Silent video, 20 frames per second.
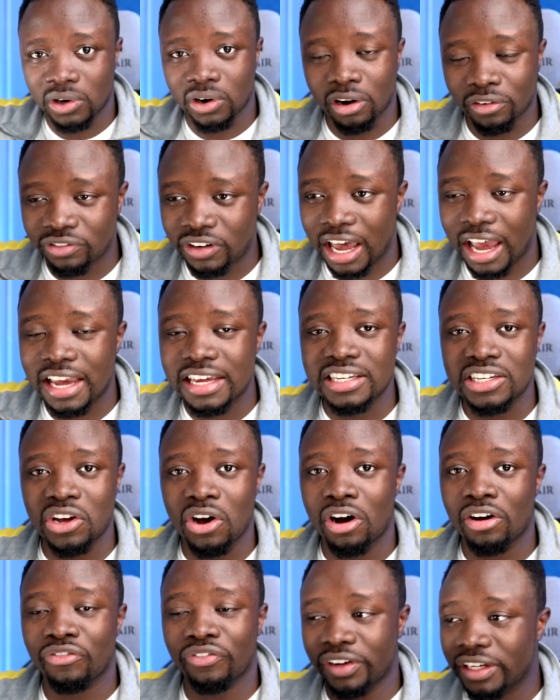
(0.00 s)
love the idea
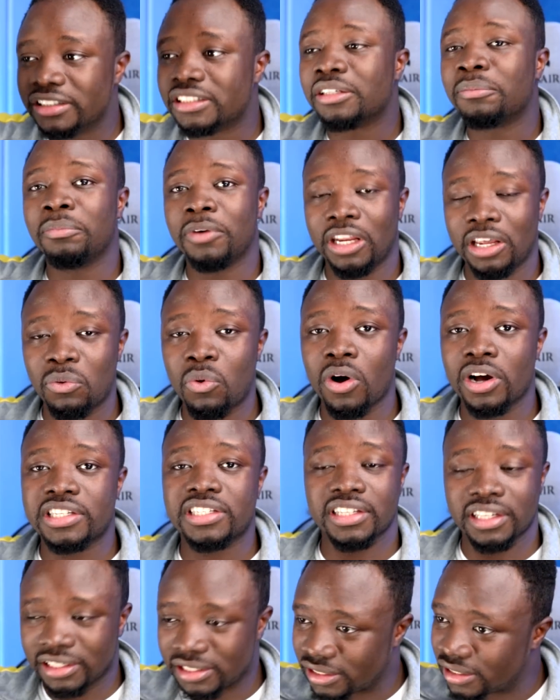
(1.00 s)
of it, they watch
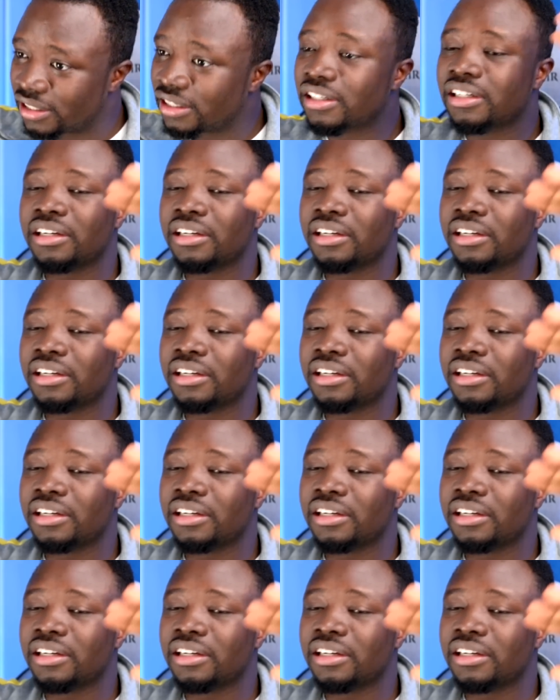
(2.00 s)
it,